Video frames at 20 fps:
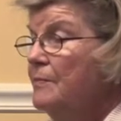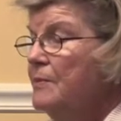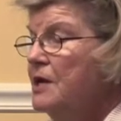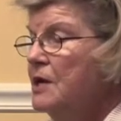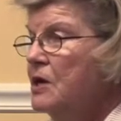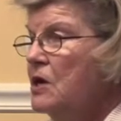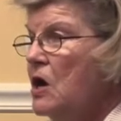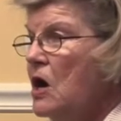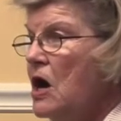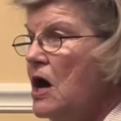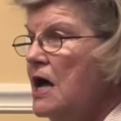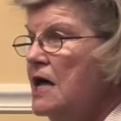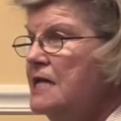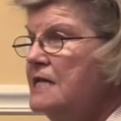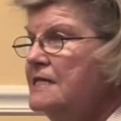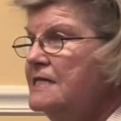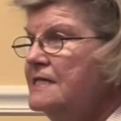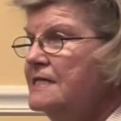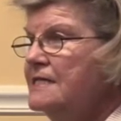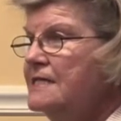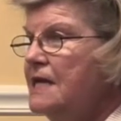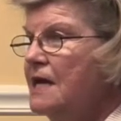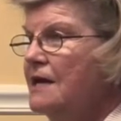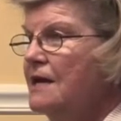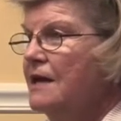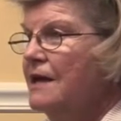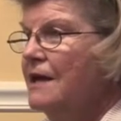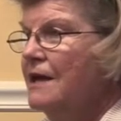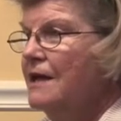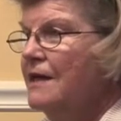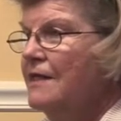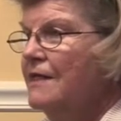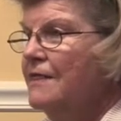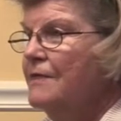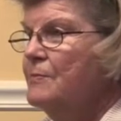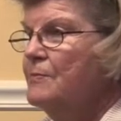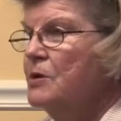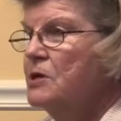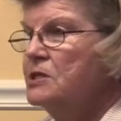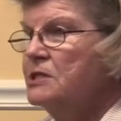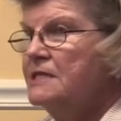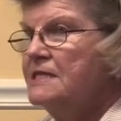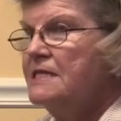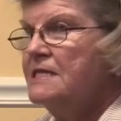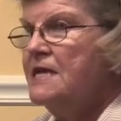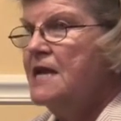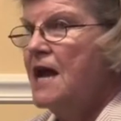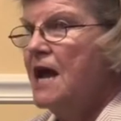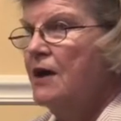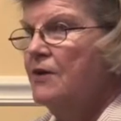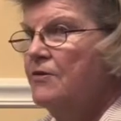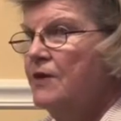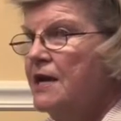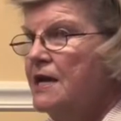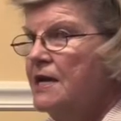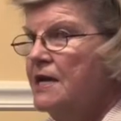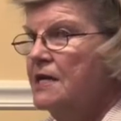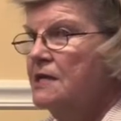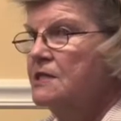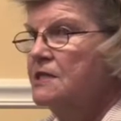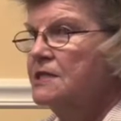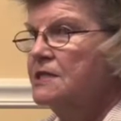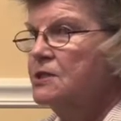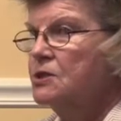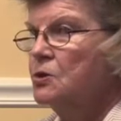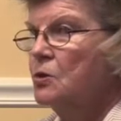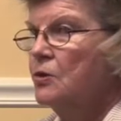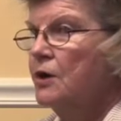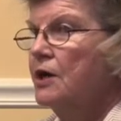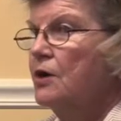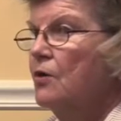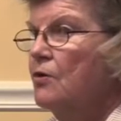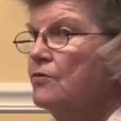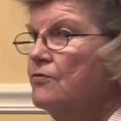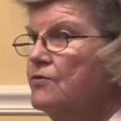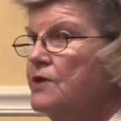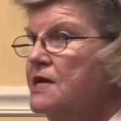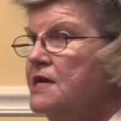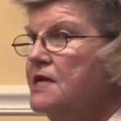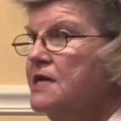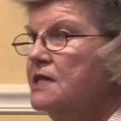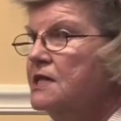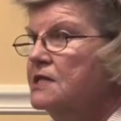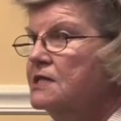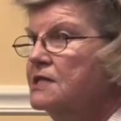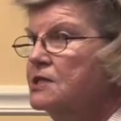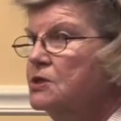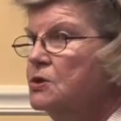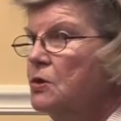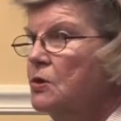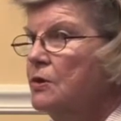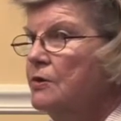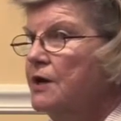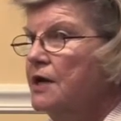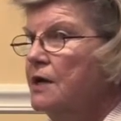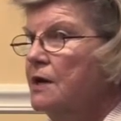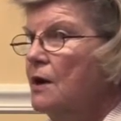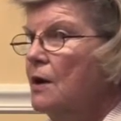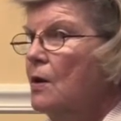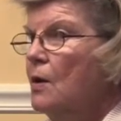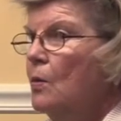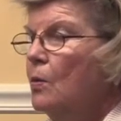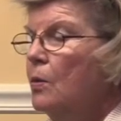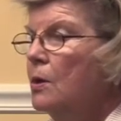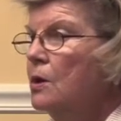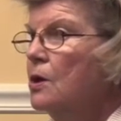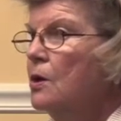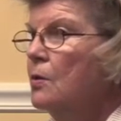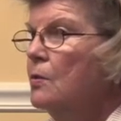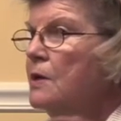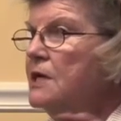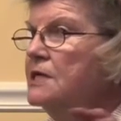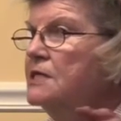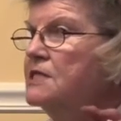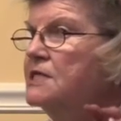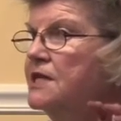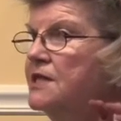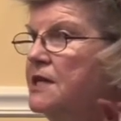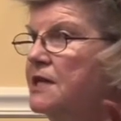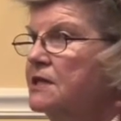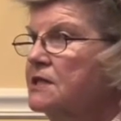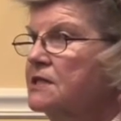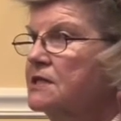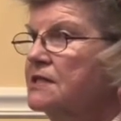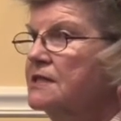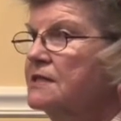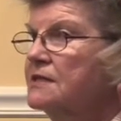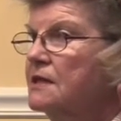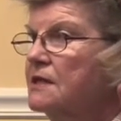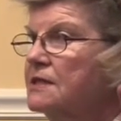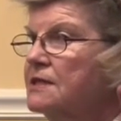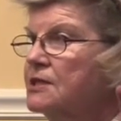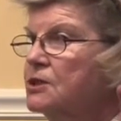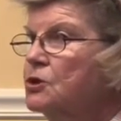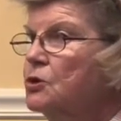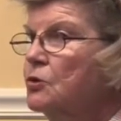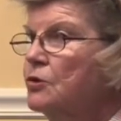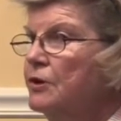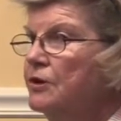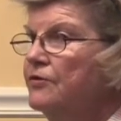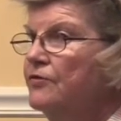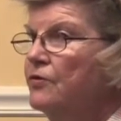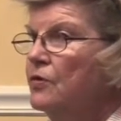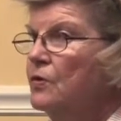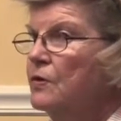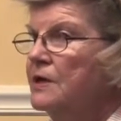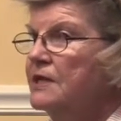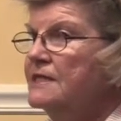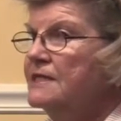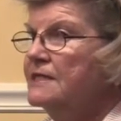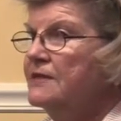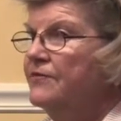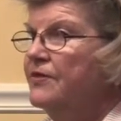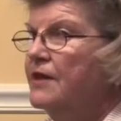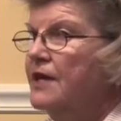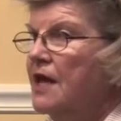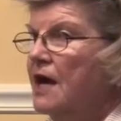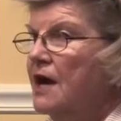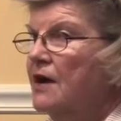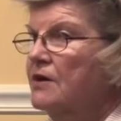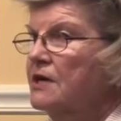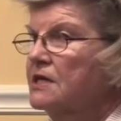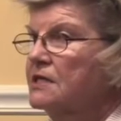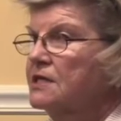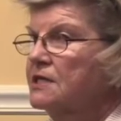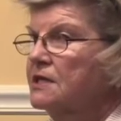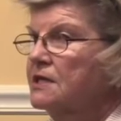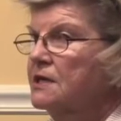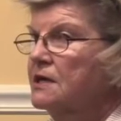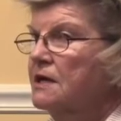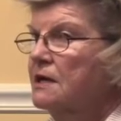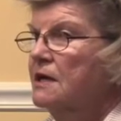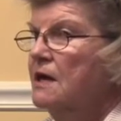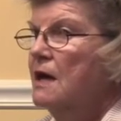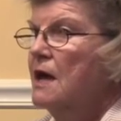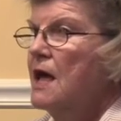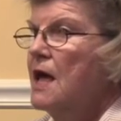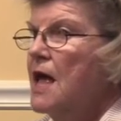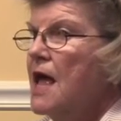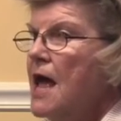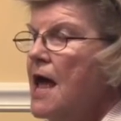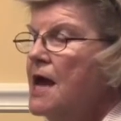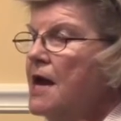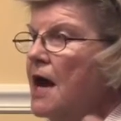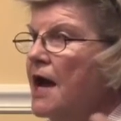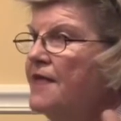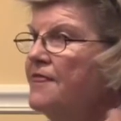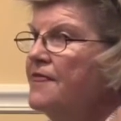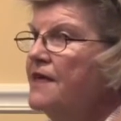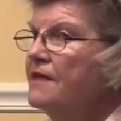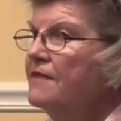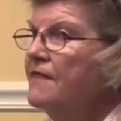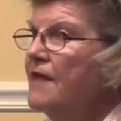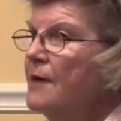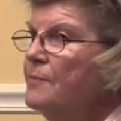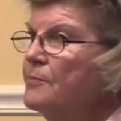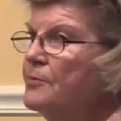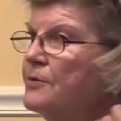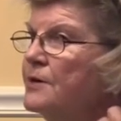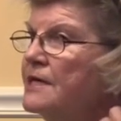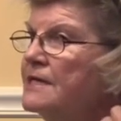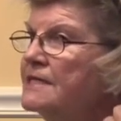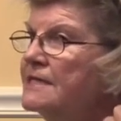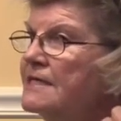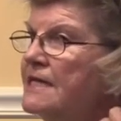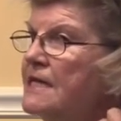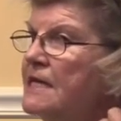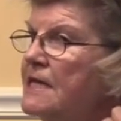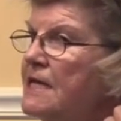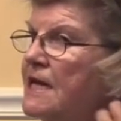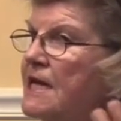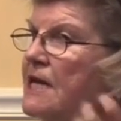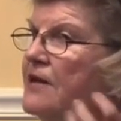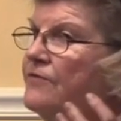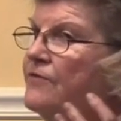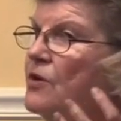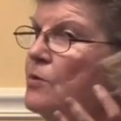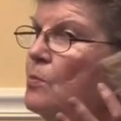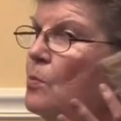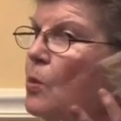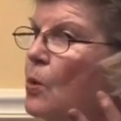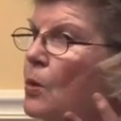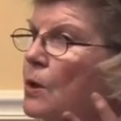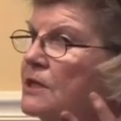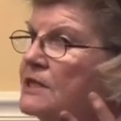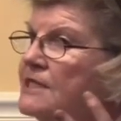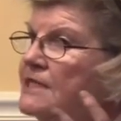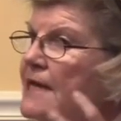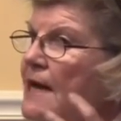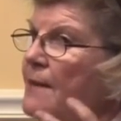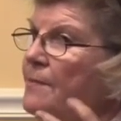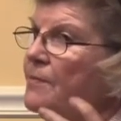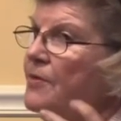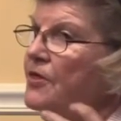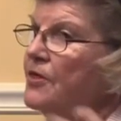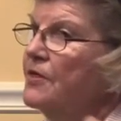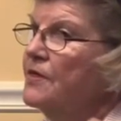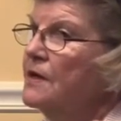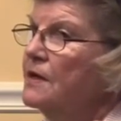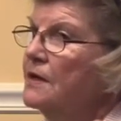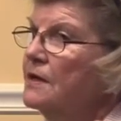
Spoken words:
because the person narrating the story or reading the story will go into their story voice of the character. And I think that brings in even more depth.